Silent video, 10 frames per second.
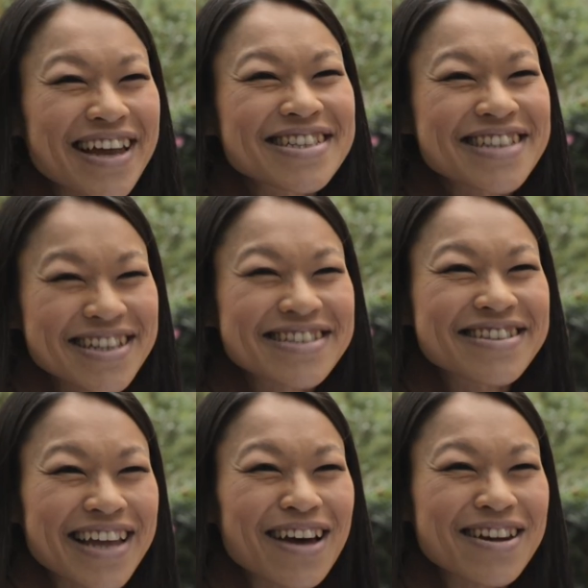that sense,
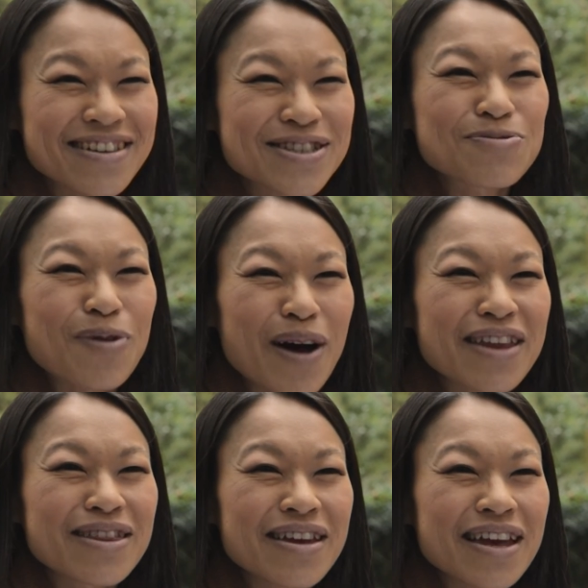that's
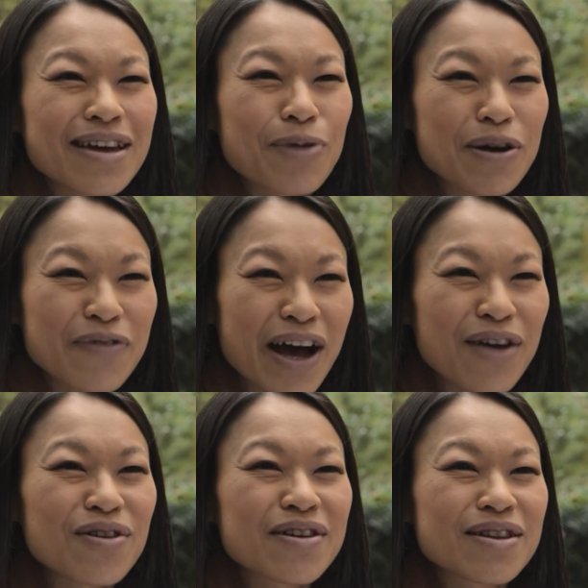why it went
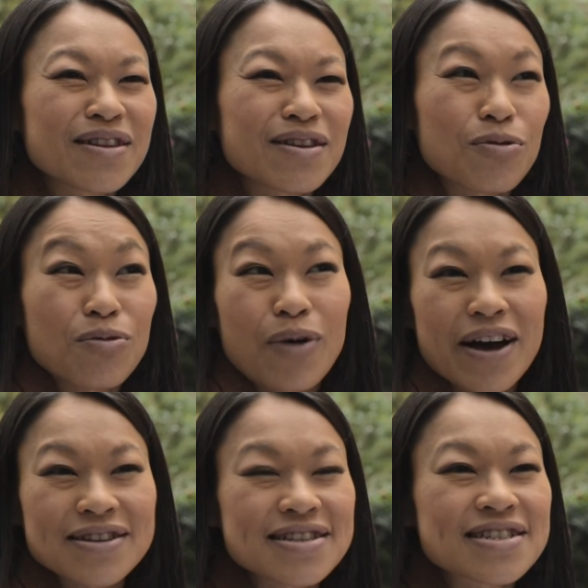viral and why
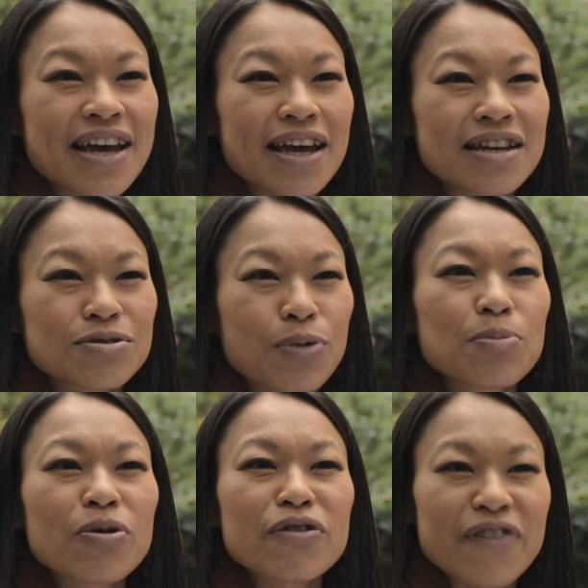it sustained
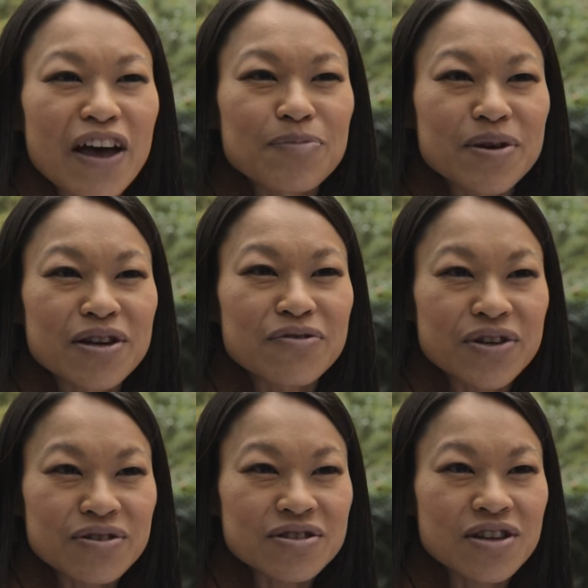1.5 million
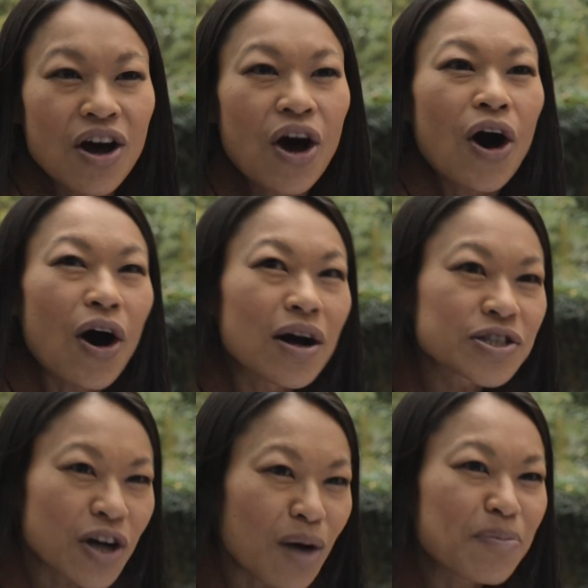views on
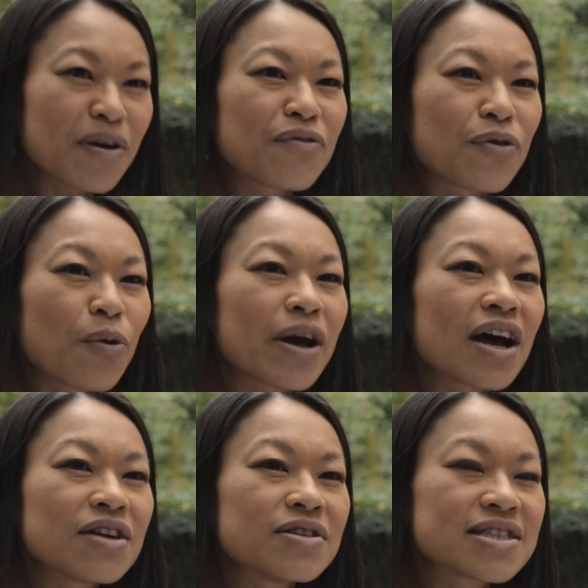top of
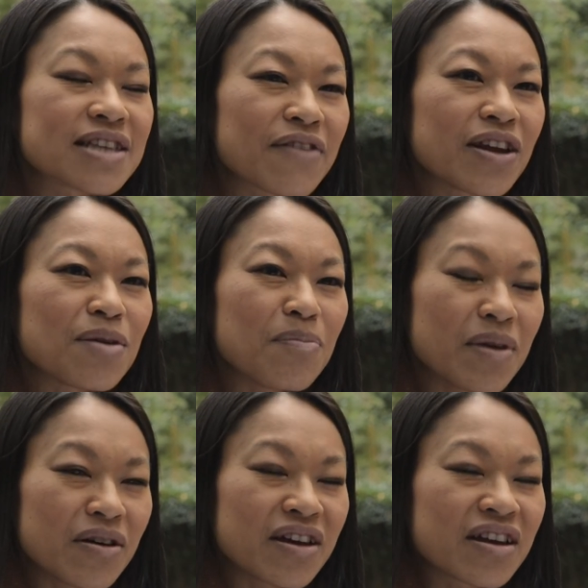170
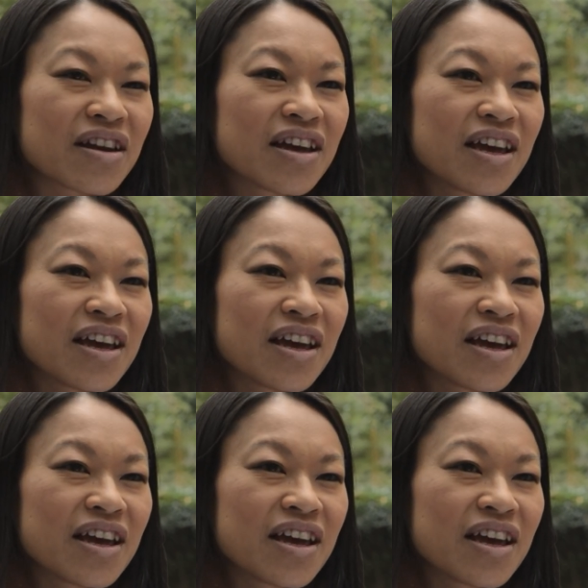million